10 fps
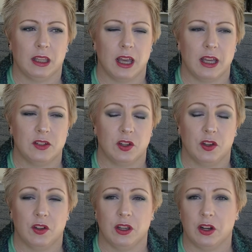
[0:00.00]
And so,
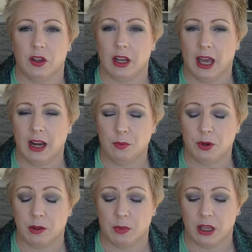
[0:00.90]
you know, it had a
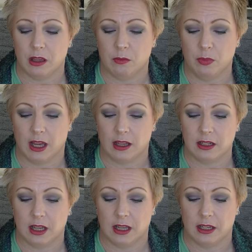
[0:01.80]
pretty big impact,
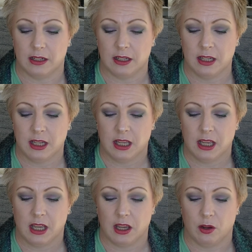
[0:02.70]
and
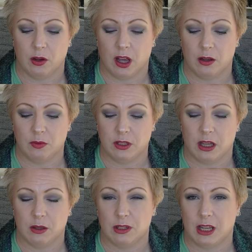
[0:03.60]
I was
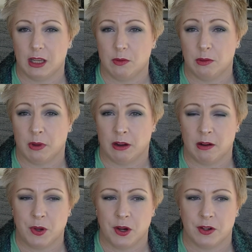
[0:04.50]
lucky with my
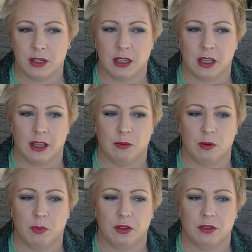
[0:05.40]
grandparents that they were
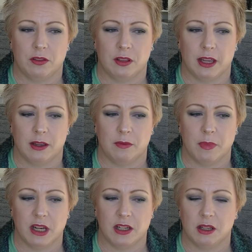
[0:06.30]
both like
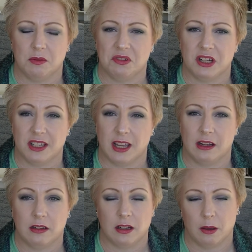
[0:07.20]
mentally pretty
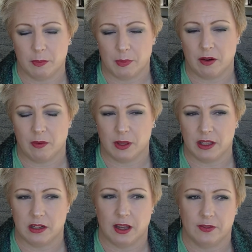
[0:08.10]
sound. I mean, my grandmother
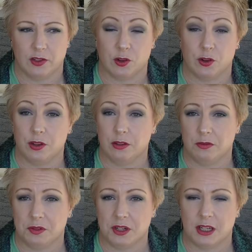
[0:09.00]
did have a stroke,
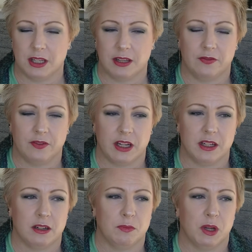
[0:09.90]
which does affect
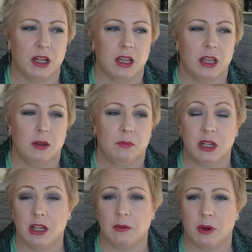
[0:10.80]
it, but
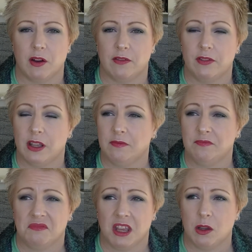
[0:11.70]
particularly my grandfather,
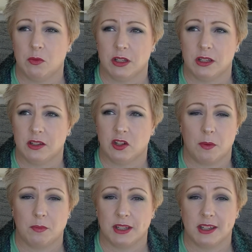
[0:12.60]
he was
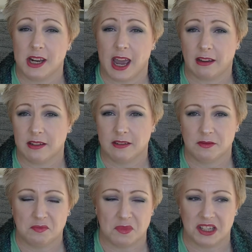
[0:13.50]
sharp as a tack,
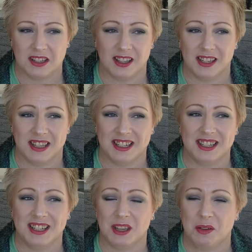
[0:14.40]
basically,
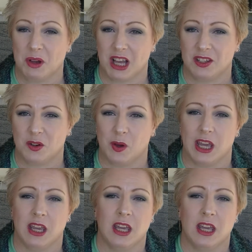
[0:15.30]
until he passed away.